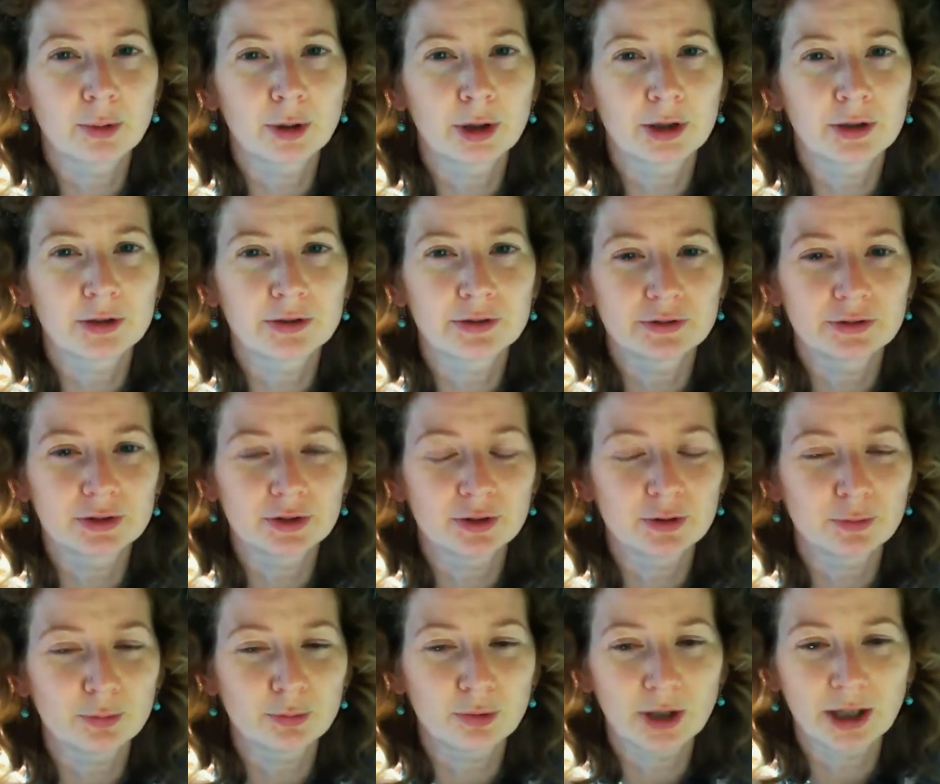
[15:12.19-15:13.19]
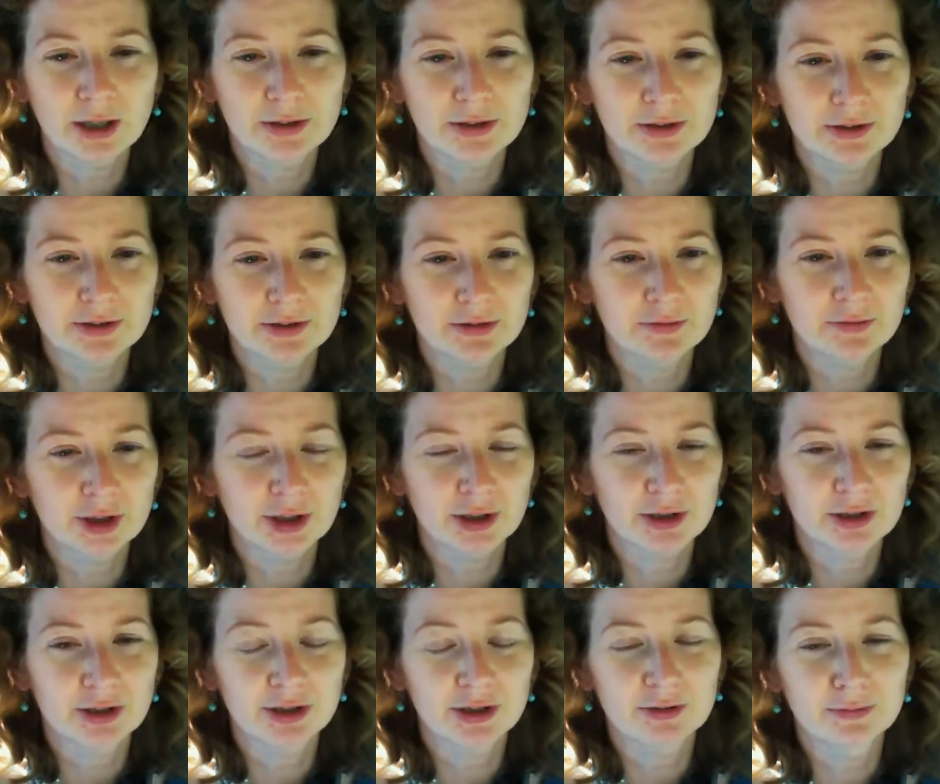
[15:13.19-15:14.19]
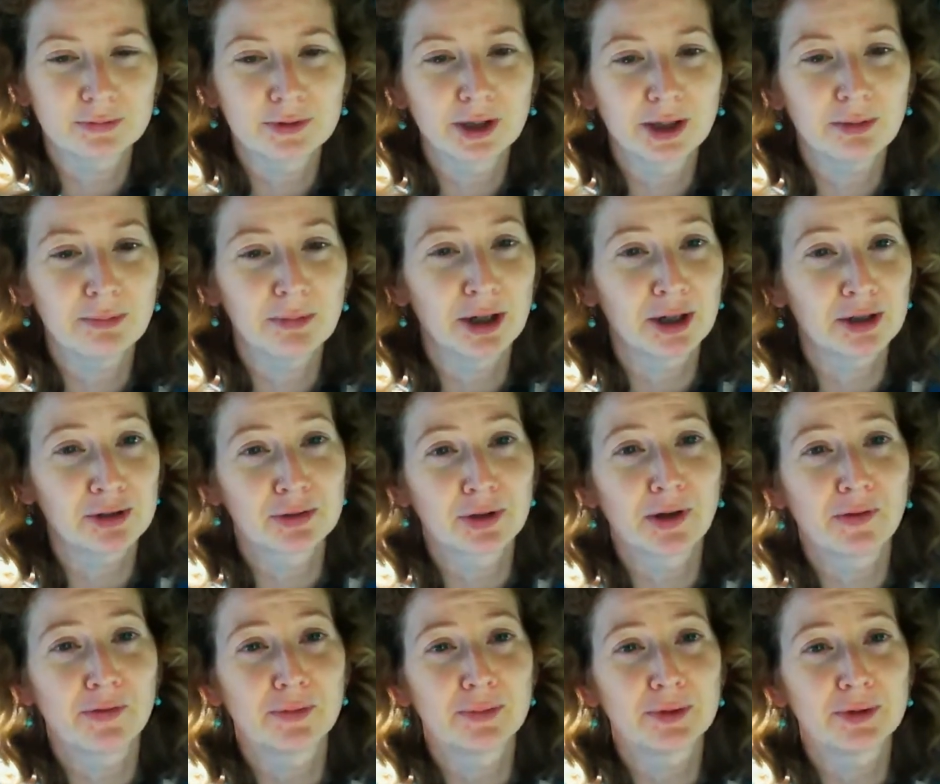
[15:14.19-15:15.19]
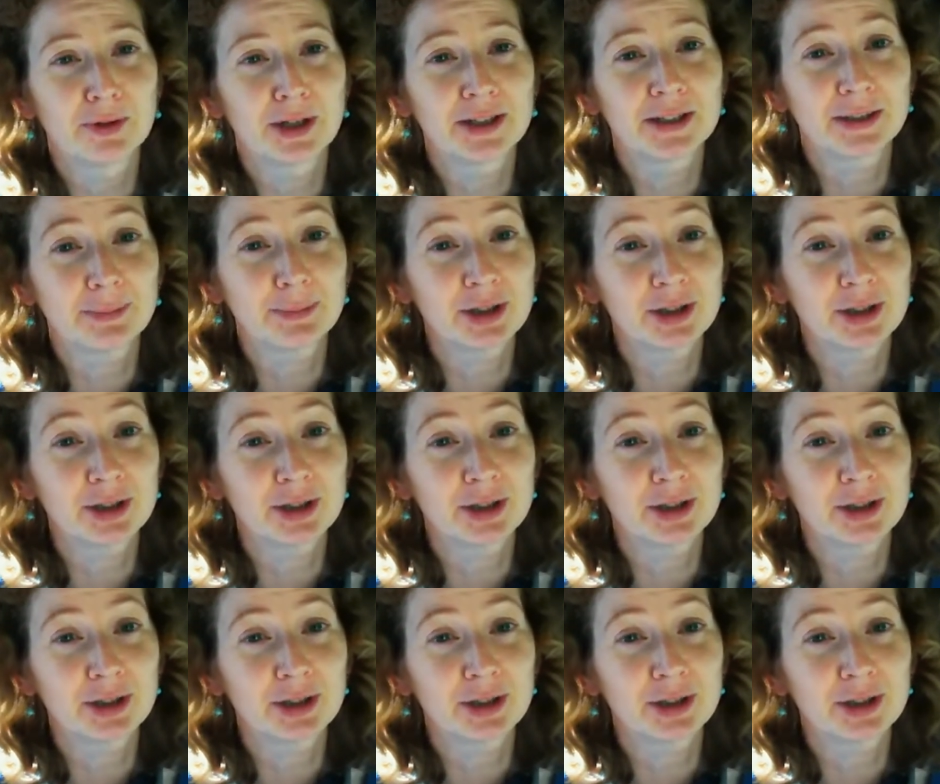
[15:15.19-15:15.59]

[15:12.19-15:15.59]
person to practice inviting, and he might drive him crazy.